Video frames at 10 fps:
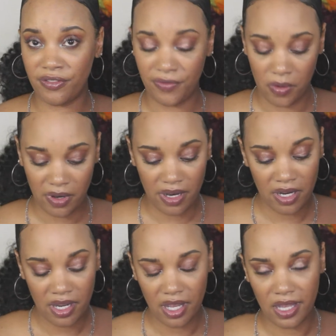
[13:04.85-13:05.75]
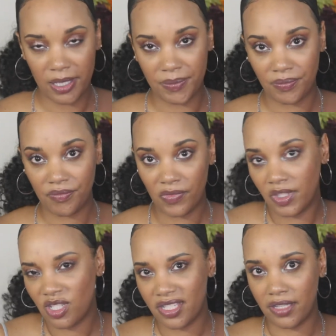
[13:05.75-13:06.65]
they're for. Um,
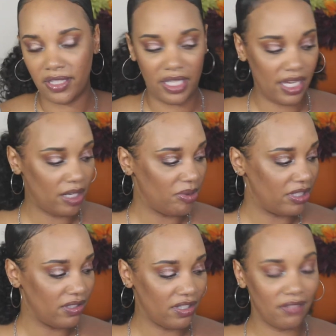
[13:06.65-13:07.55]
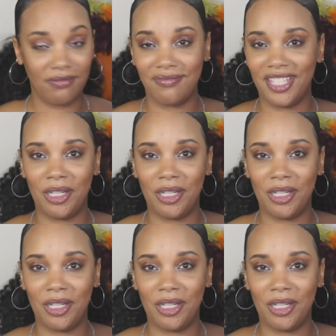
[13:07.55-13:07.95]
just out the gate, I mean, you can,